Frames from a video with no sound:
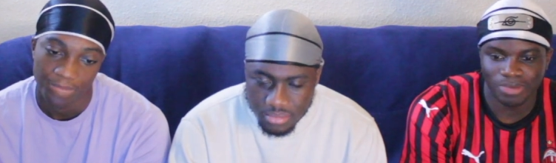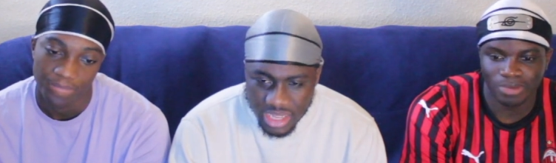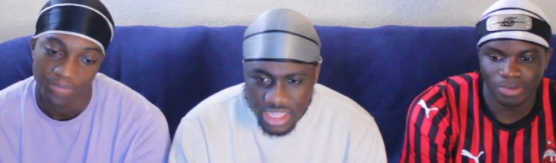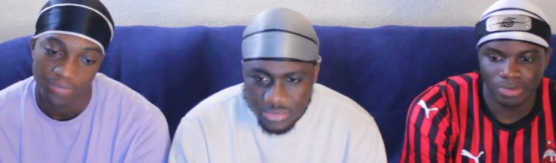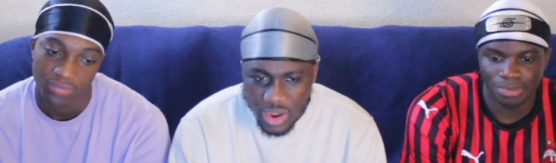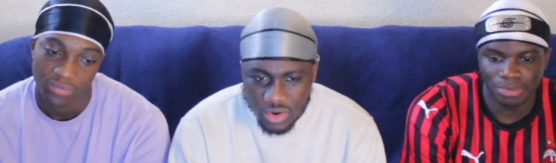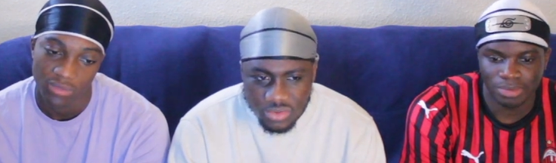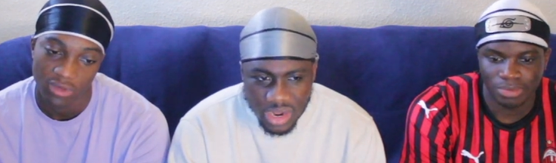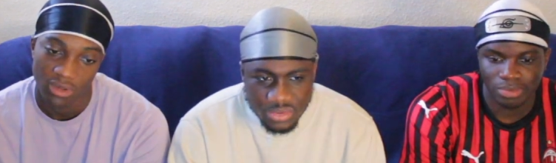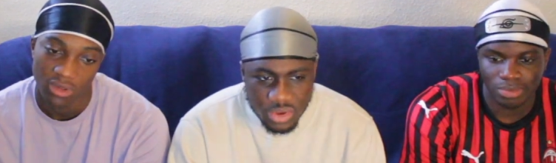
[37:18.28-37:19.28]
Speaker 1: Man, his power
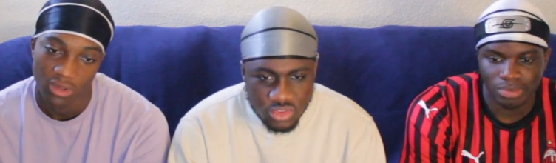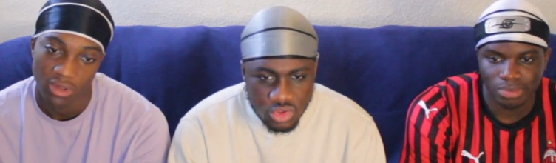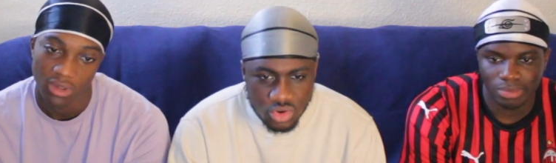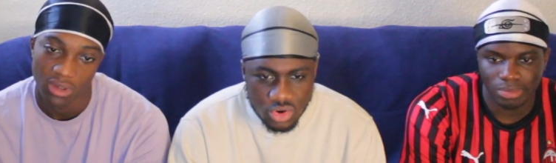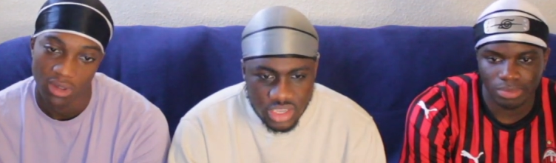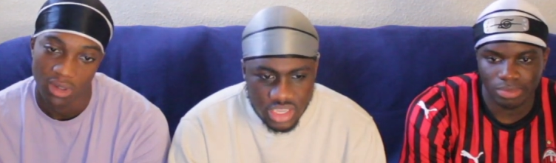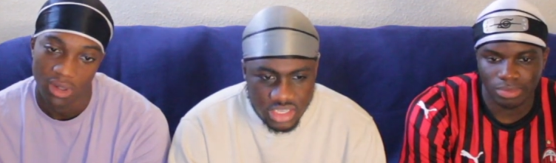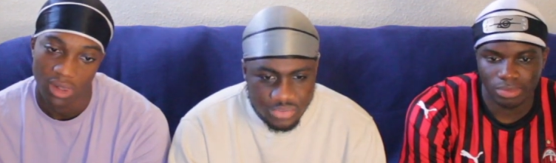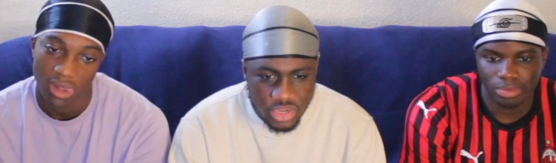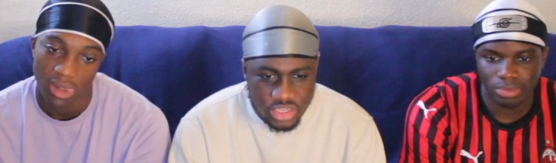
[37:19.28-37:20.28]
reminds me of
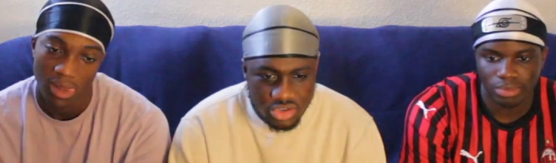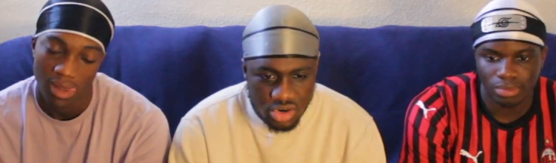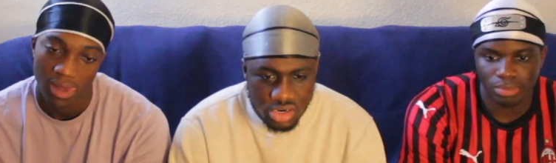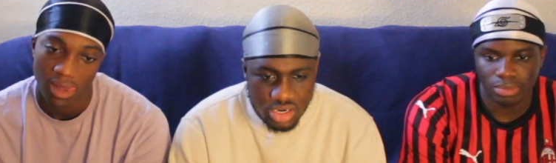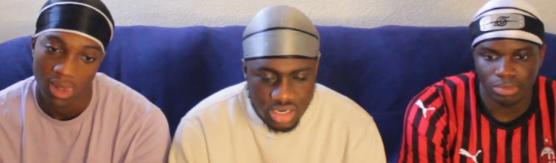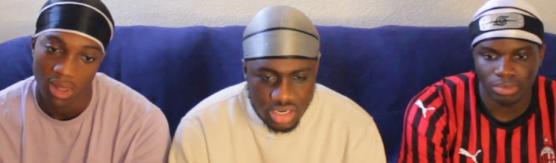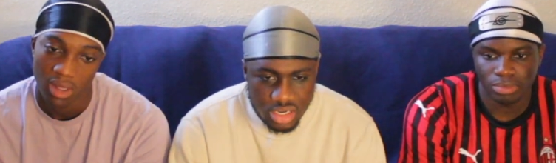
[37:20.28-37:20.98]
Todoroki's, but he's stronger.